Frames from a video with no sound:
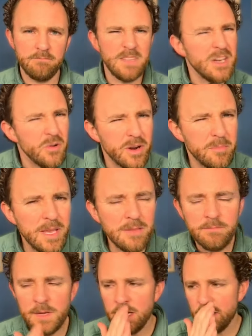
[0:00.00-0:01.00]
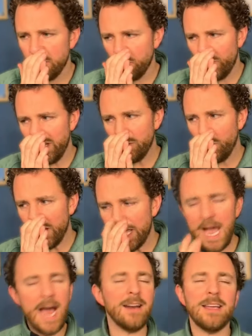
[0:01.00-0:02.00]
You know what I mean? We
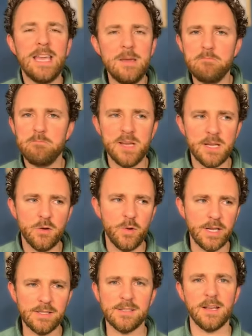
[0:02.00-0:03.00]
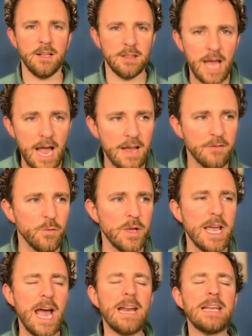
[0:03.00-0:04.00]
got to keep Big Grits alive.
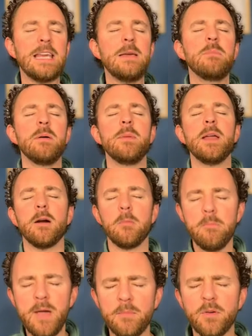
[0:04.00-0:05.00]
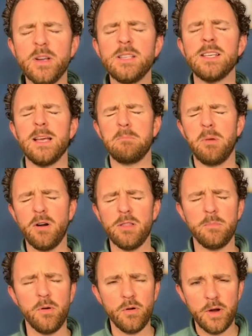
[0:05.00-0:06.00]
We got to keep him in our memories and part of
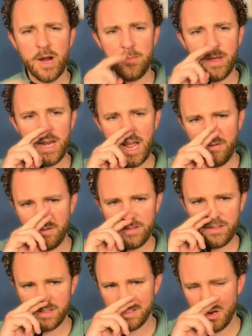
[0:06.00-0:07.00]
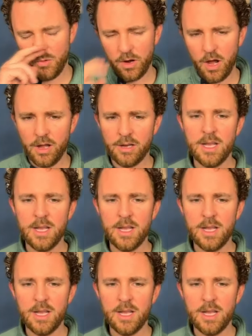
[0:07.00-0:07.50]
the program and everything that's going on.